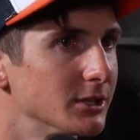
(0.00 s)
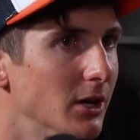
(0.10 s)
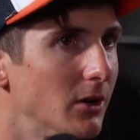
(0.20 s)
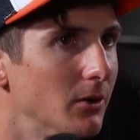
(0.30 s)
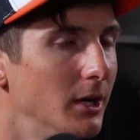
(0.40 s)

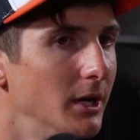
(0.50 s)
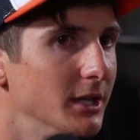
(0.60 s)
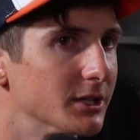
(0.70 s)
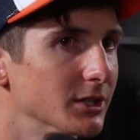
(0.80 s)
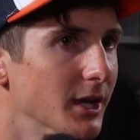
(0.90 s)
So
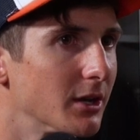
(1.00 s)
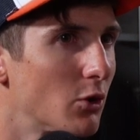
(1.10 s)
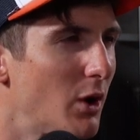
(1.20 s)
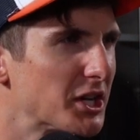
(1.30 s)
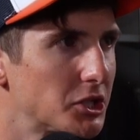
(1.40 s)
it's like
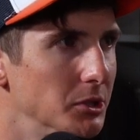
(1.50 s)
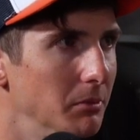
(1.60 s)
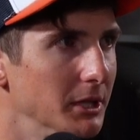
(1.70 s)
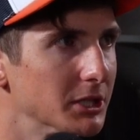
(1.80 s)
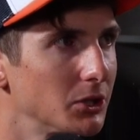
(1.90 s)

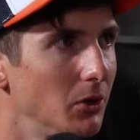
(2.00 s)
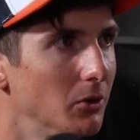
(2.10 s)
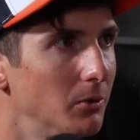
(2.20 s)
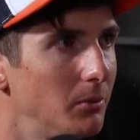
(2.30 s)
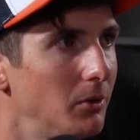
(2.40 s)
questionably
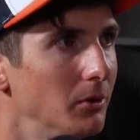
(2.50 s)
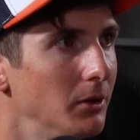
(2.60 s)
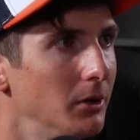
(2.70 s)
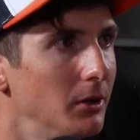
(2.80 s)
soloable.